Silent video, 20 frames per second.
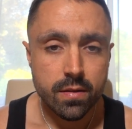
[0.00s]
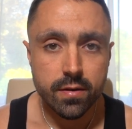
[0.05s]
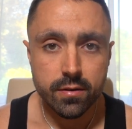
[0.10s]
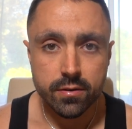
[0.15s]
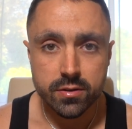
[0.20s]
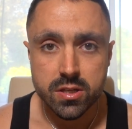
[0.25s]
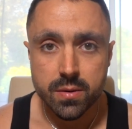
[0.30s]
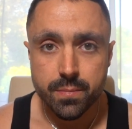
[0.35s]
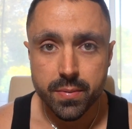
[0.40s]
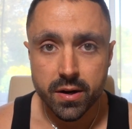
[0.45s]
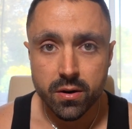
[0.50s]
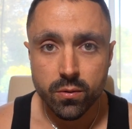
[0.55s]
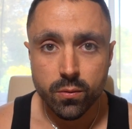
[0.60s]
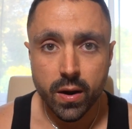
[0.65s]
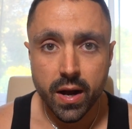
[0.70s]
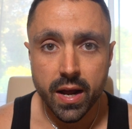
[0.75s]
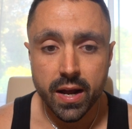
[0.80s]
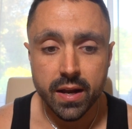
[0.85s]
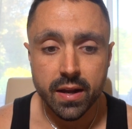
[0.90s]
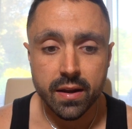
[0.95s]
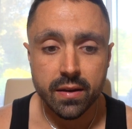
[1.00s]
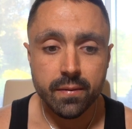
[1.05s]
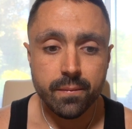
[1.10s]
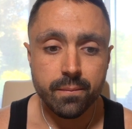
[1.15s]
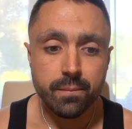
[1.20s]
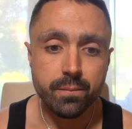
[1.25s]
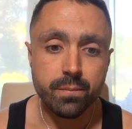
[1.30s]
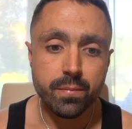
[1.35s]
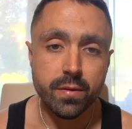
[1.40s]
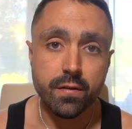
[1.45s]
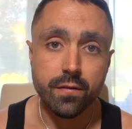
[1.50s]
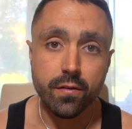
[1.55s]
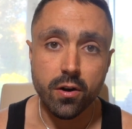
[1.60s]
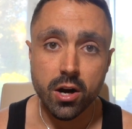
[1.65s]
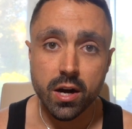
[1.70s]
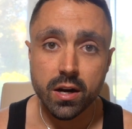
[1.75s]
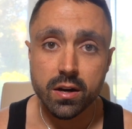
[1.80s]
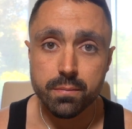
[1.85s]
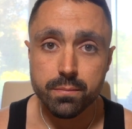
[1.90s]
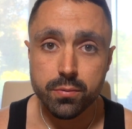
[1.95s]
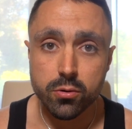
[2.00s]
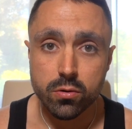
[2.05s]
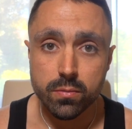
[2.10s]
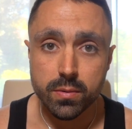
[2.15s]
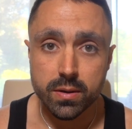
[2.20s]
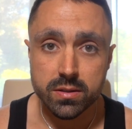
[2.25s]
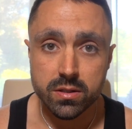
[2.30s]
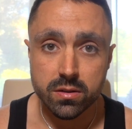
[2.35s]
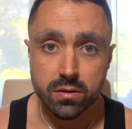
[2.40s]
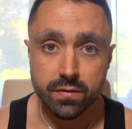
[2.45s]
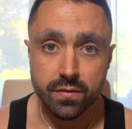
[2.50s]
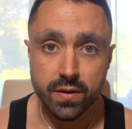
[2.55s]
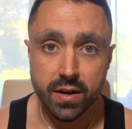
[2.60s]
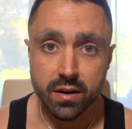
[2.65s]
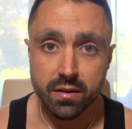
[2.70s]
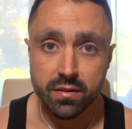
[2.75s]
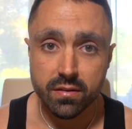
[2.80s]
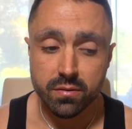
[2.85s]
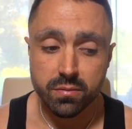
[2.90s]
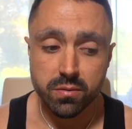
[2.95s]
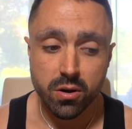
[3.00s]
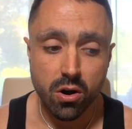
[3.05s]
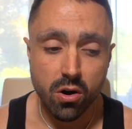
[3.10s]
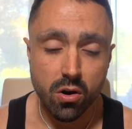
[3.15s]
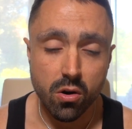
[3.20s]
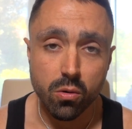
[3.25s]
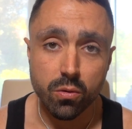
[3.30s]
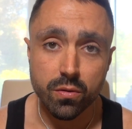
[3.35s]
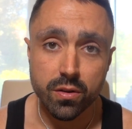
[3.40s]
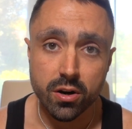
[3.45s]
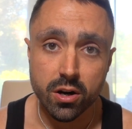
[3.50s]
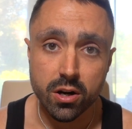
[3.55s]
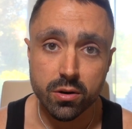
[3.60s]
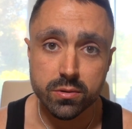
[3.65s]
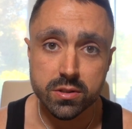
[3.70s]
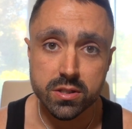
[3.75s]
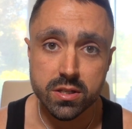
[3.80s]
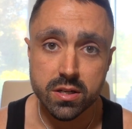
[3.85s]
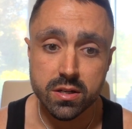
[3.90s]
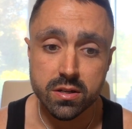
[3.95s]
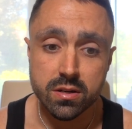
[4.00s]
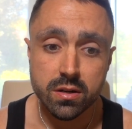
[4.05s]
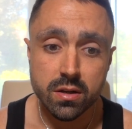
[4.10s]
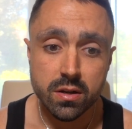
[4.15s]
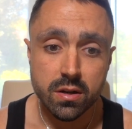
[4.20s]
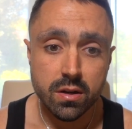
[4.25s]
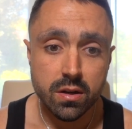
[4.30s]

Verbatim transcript: There is a better way. If I can pull myself out of the hole that I was in,